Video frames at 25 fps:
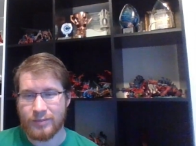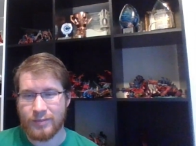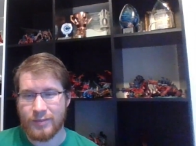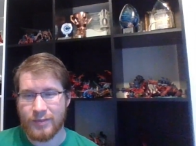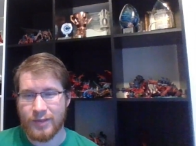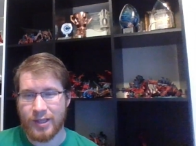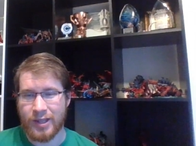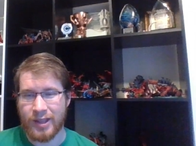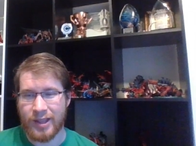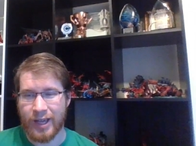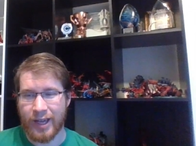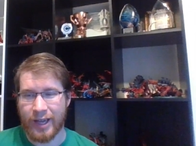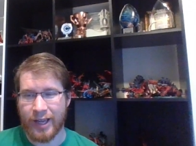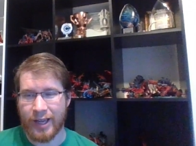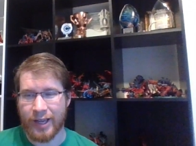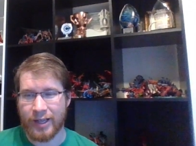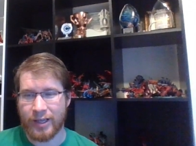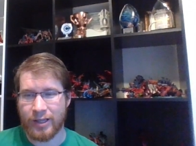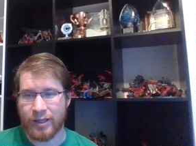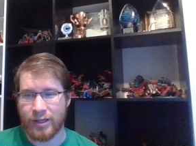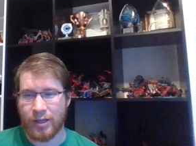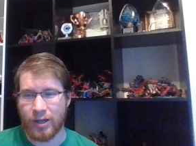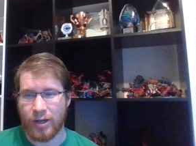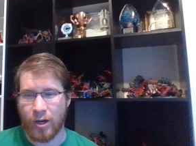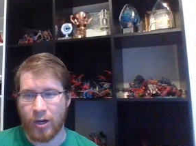
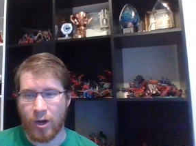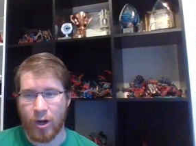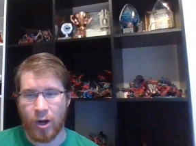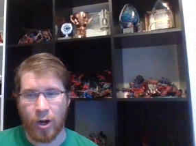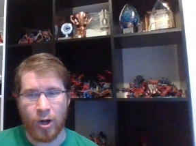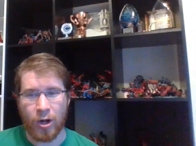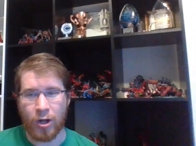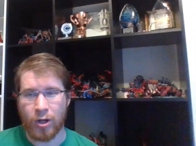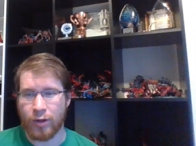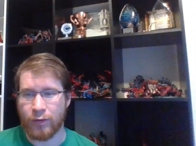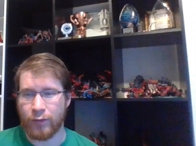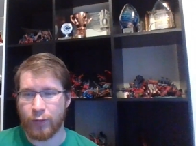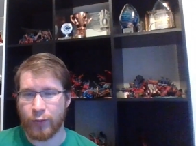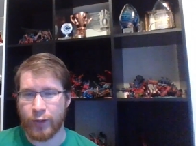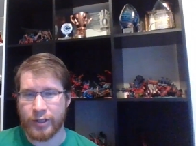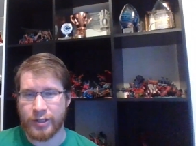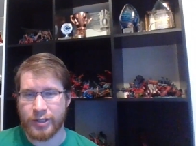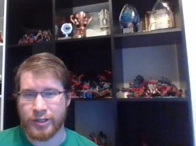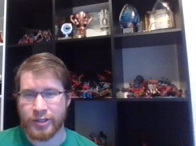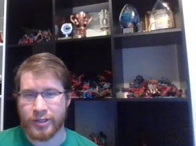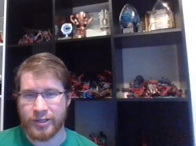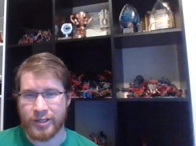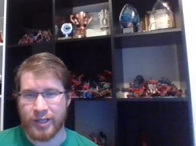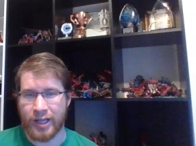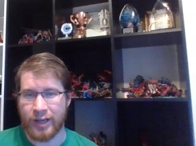that all of which
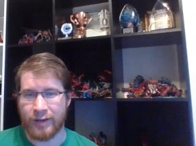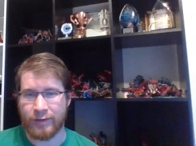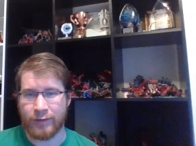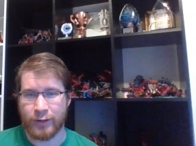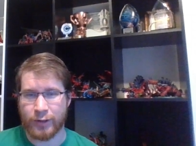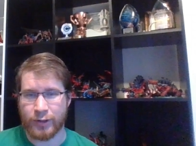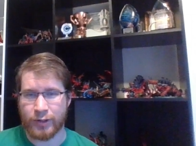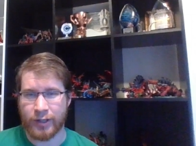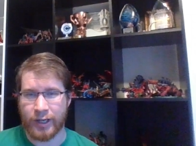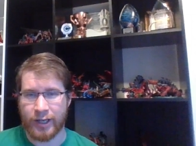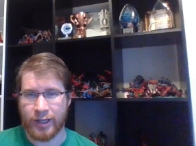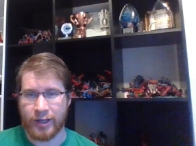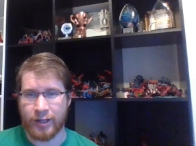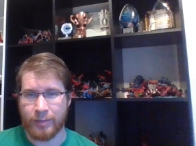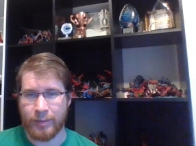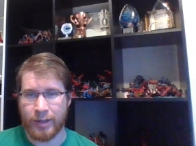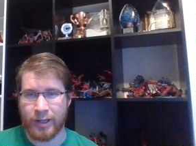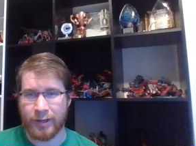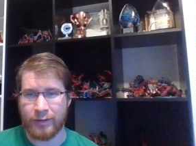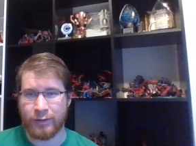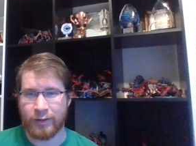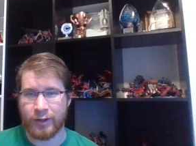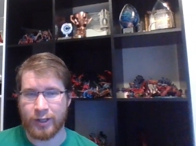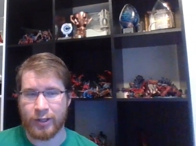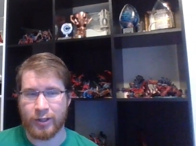just infiltrate in the
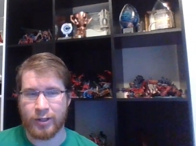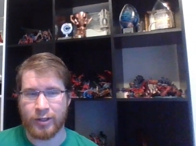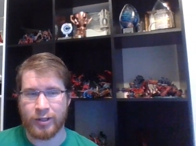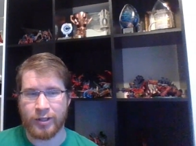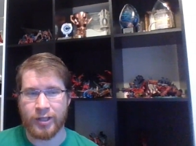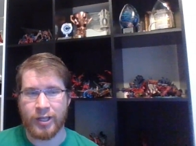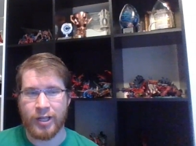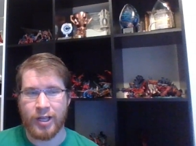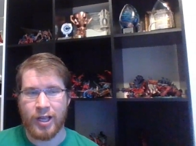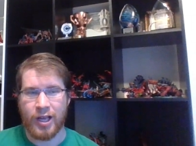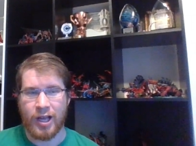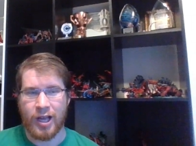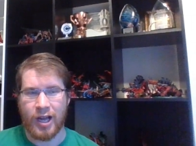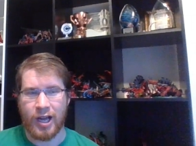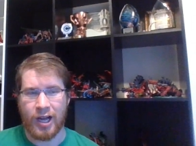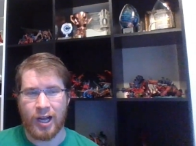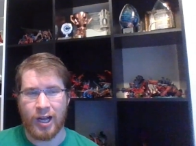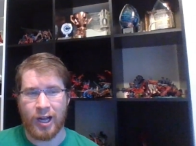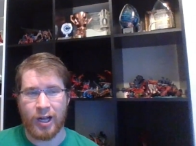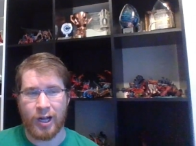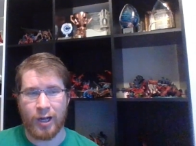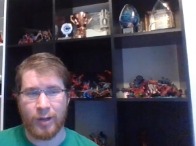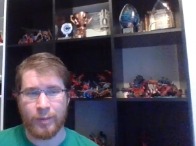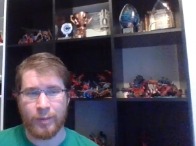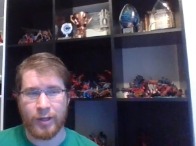midfield.
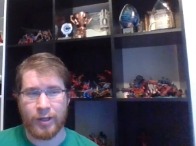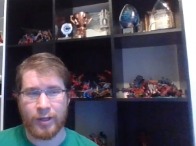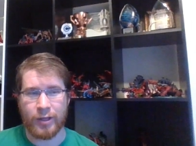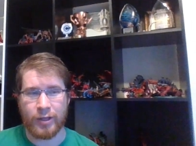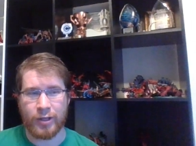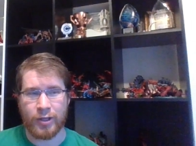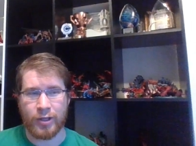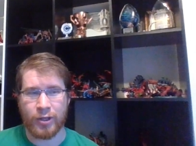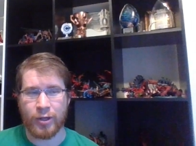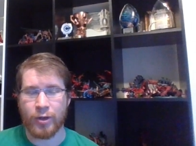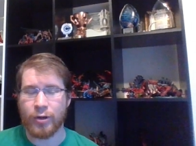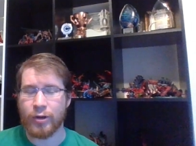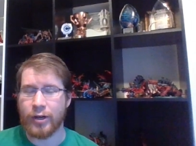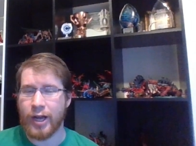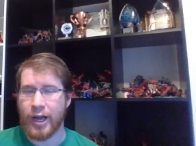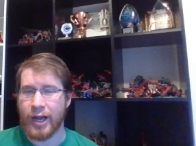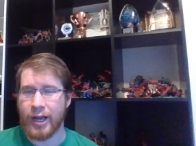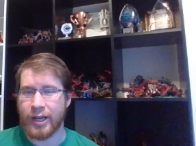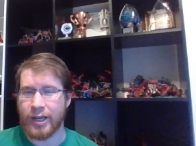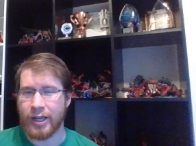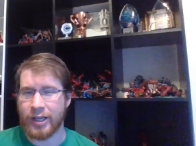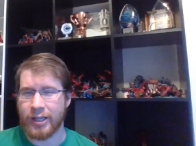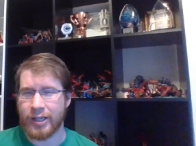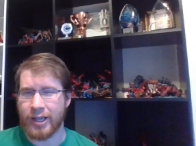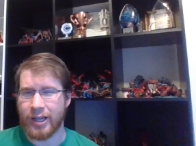Um, you're
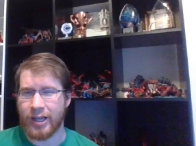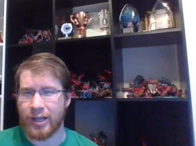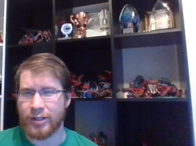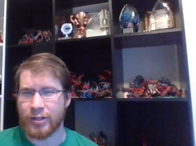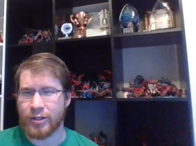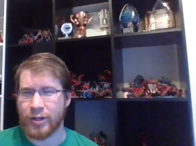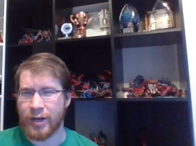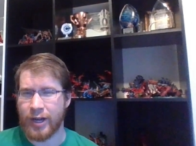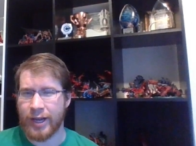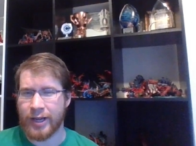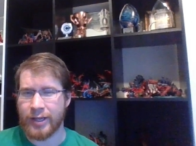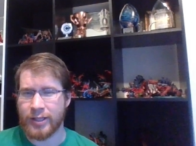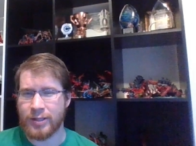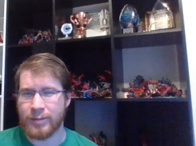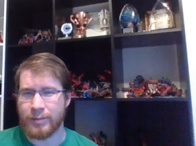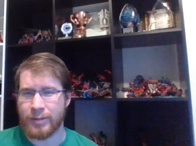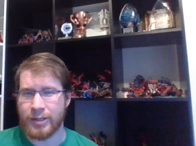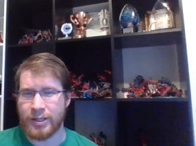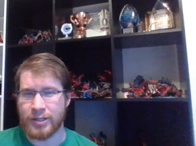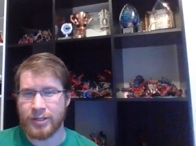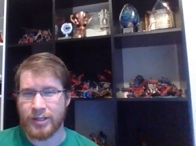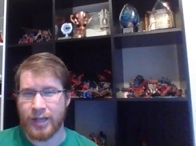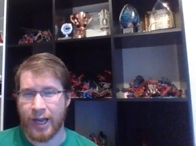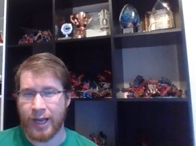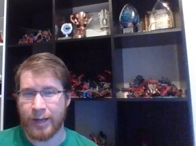not trying to
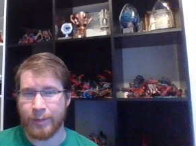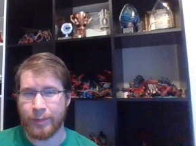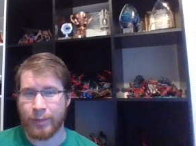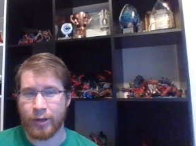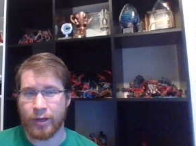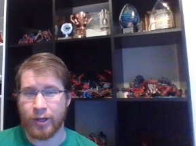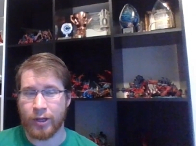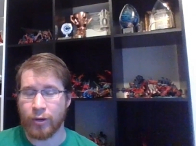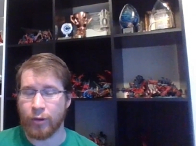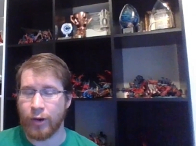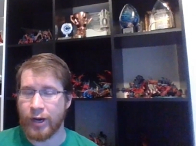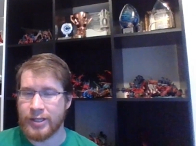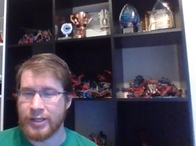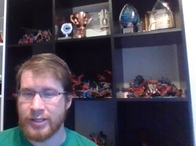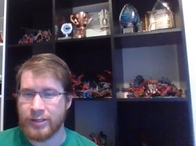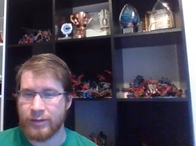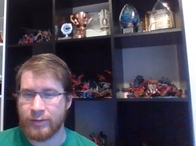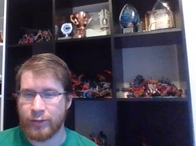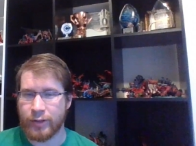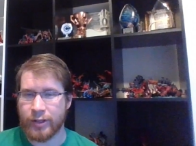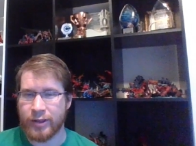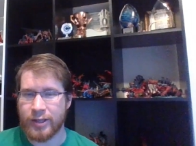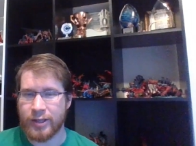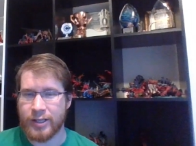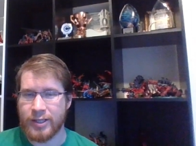be hyper aggressive
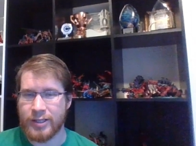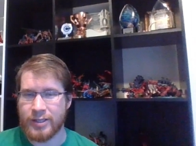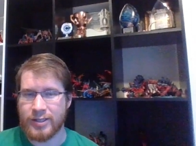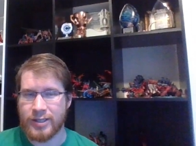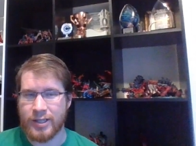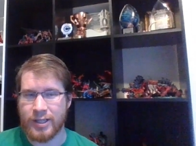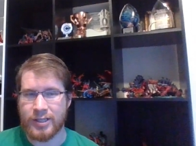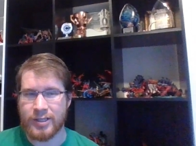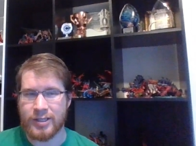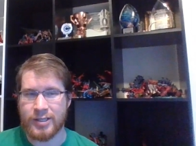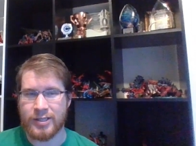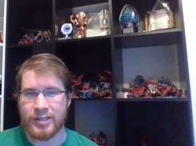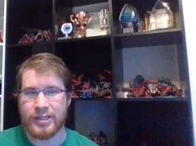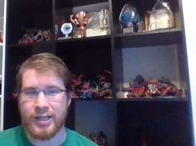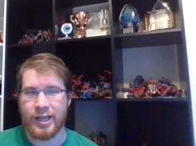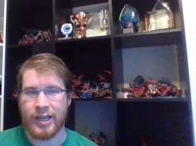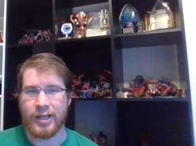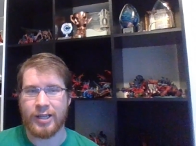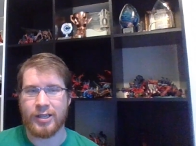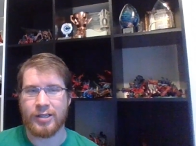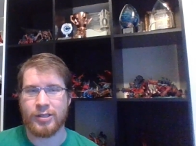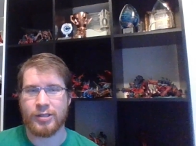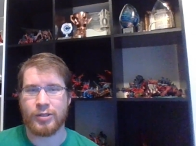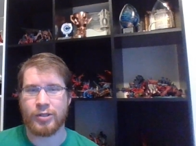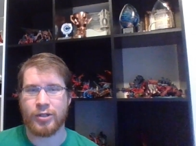with these.
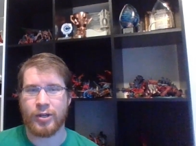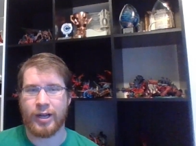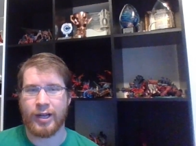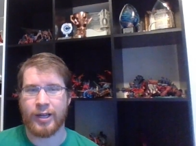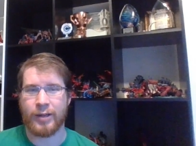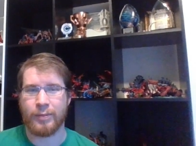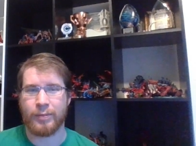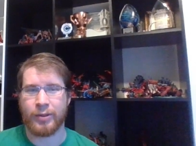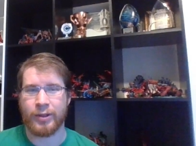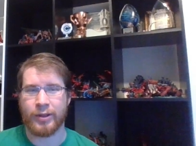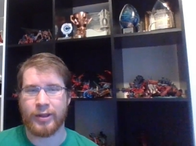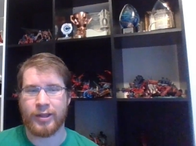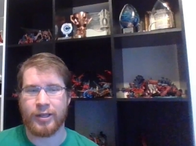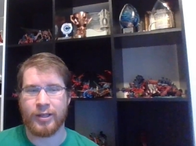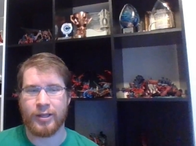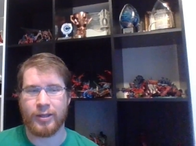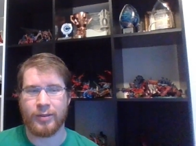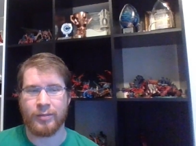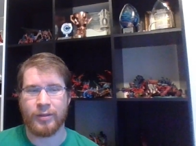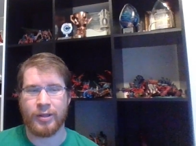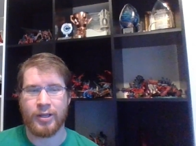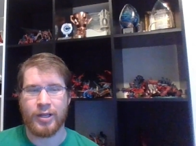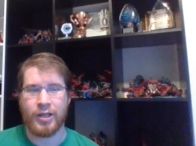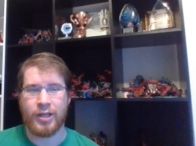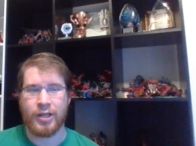Instead, try and put
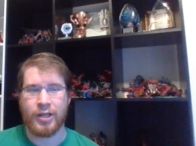them